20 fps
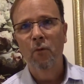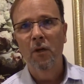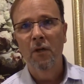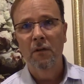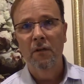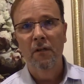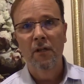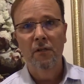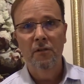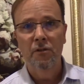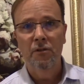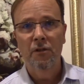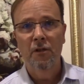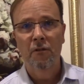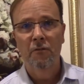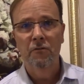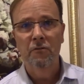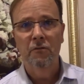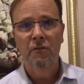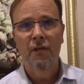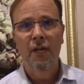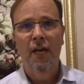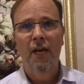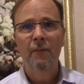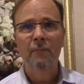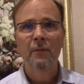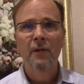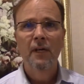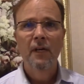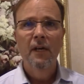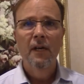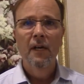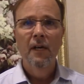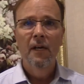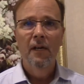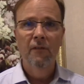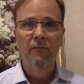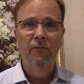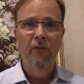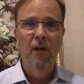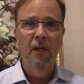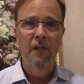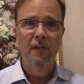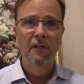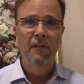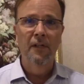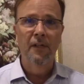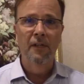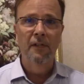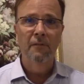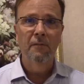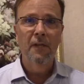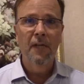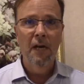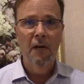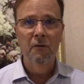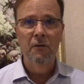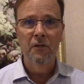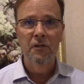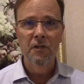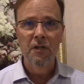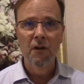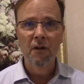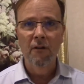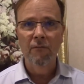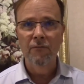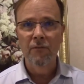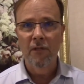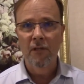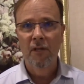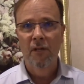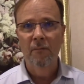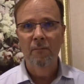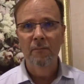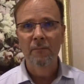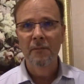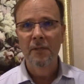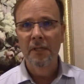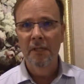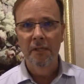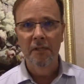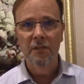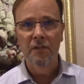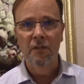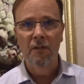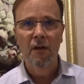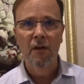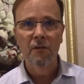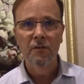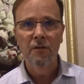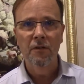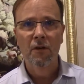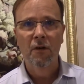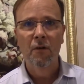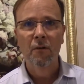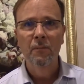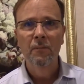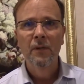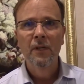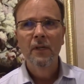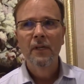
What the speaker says: One of the legislators who came invited the county sheriff to come and listen also.